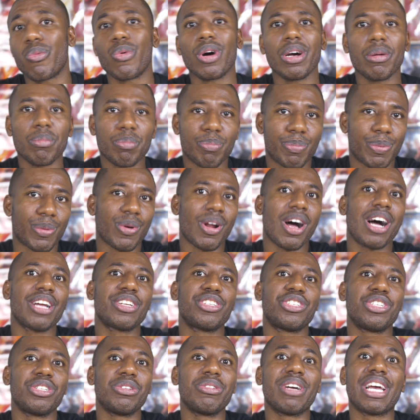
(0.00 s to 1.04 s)
What brought
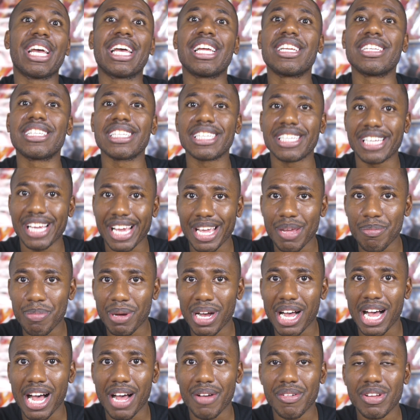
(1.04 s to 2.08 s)
you into
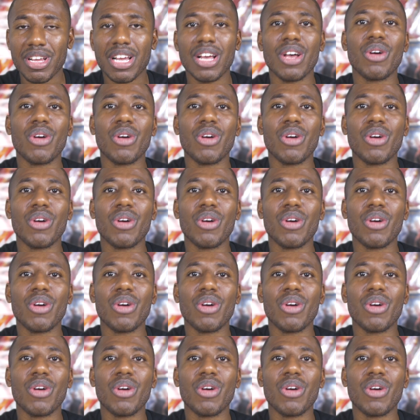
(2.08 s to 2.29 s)
K-pop?